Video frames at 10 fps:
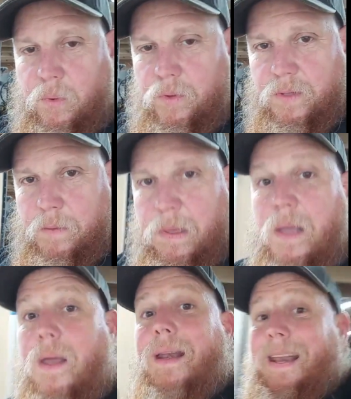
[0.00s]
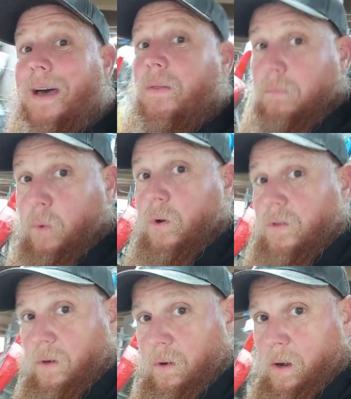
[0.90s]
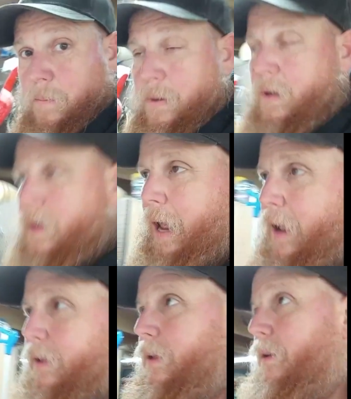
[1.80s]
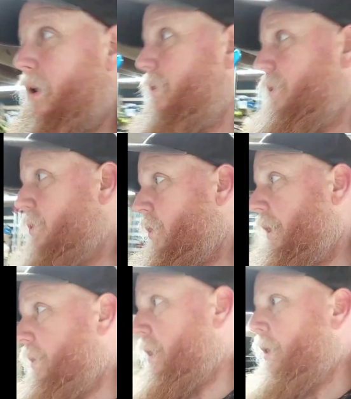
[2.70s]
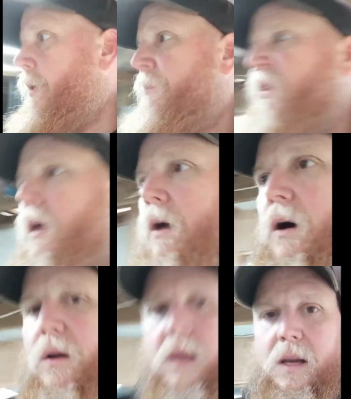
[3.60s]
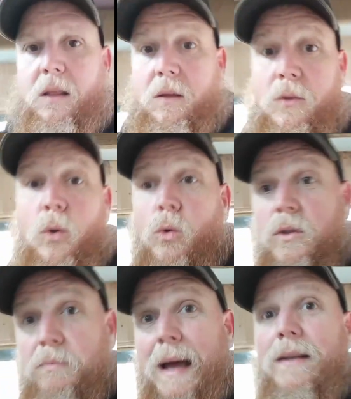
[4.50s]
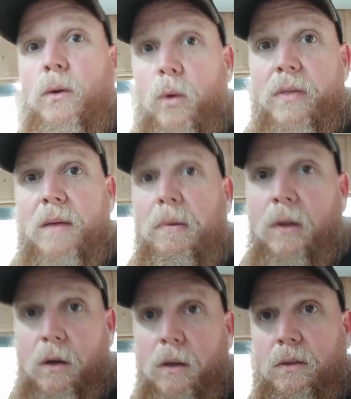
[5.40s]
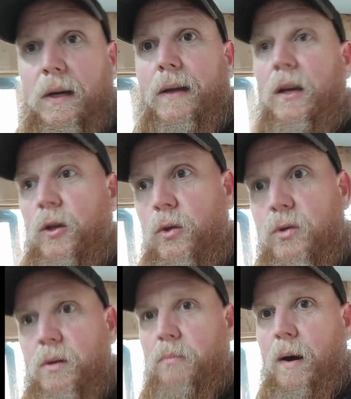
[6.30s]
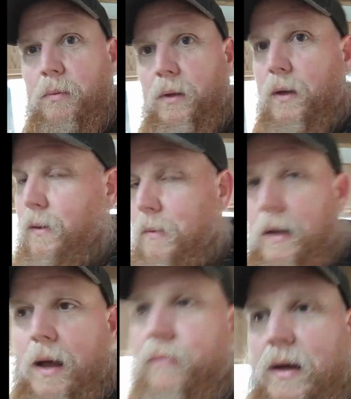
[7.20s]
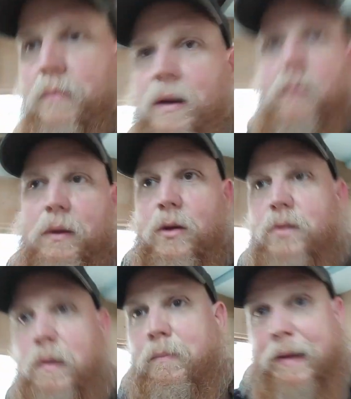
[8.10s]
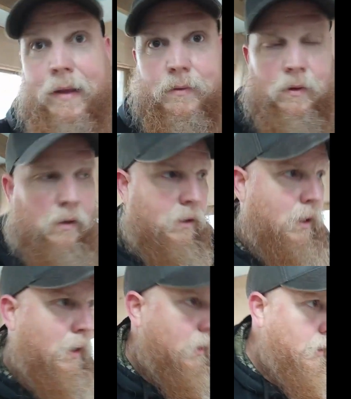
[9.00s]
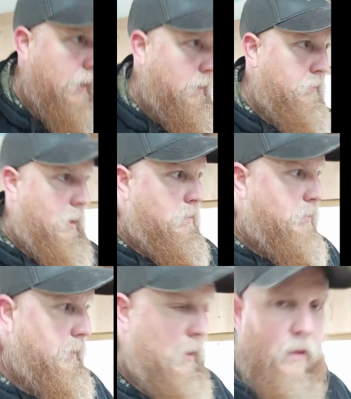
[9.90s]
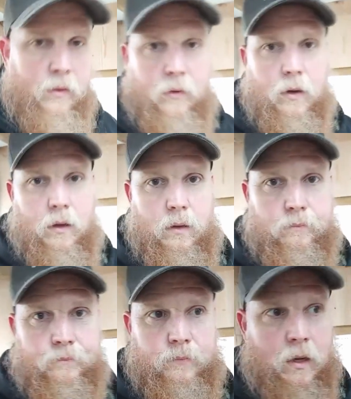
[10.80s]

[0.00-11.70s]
boards up. Now the boards are up, I can concentrate on getting the tools back to where they belong so I can use them properly. I mean, I've not been able to use my bandsaw in probably, I